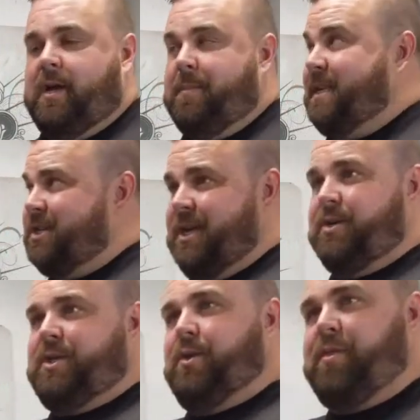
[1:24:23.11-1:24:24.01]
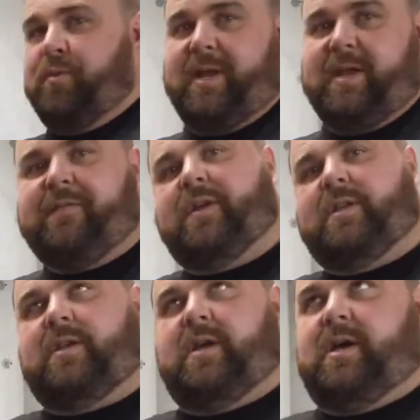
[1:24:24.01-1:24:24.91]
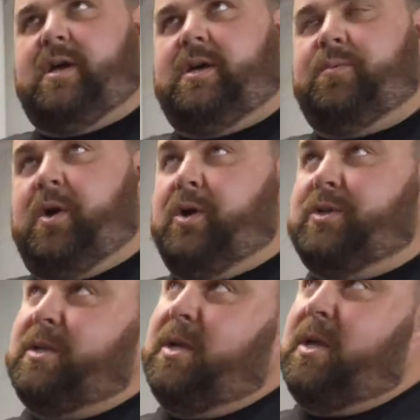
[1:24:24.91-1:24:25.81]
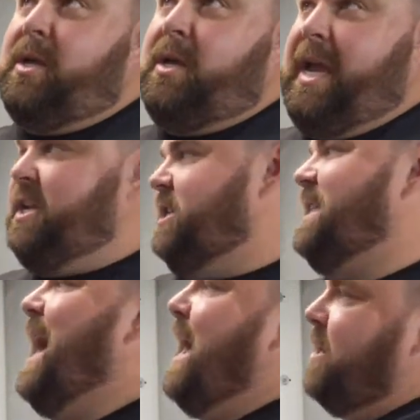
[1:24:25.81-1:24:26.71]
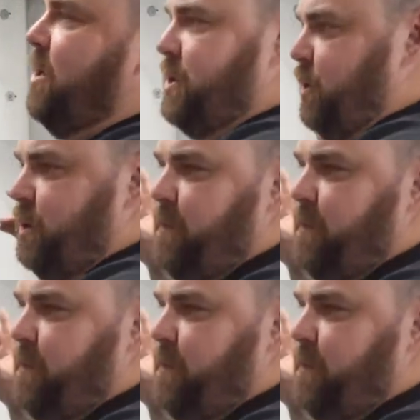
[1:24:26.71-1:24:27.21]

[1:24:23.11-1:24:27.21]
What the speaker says: This actually goes through 3 different, each side goes through 2